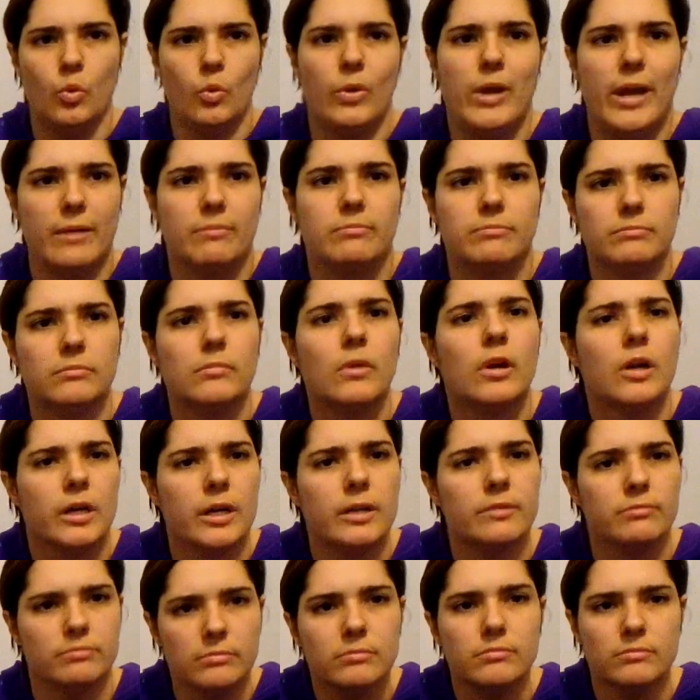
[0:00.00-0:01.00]
Okay, all
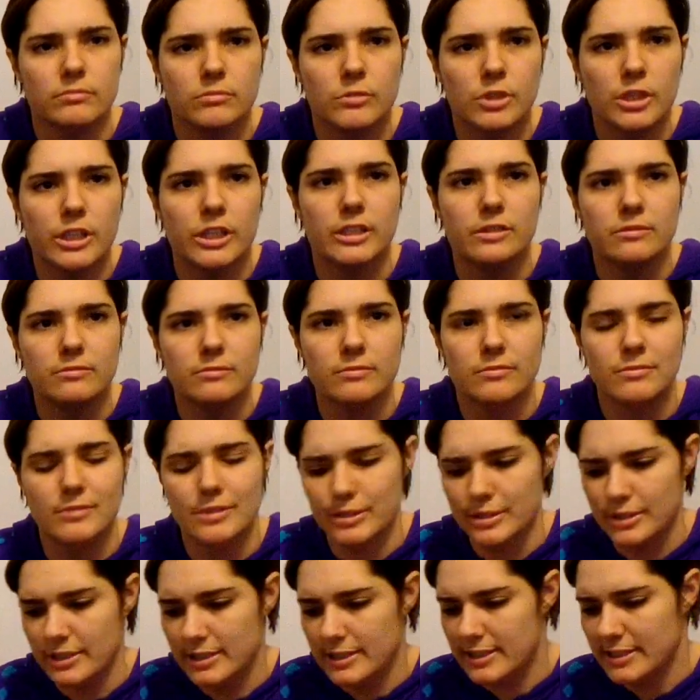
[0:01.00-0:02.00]
right, we're good.
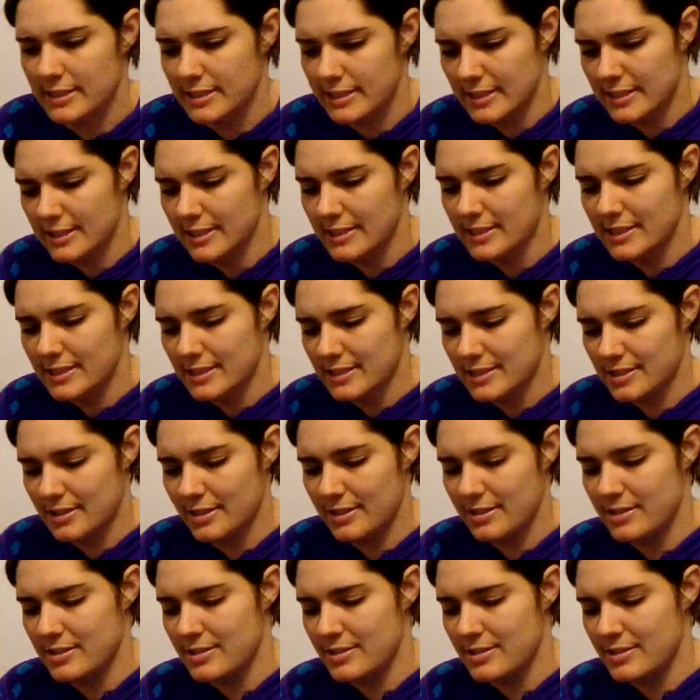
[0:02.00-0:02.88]
Sorry,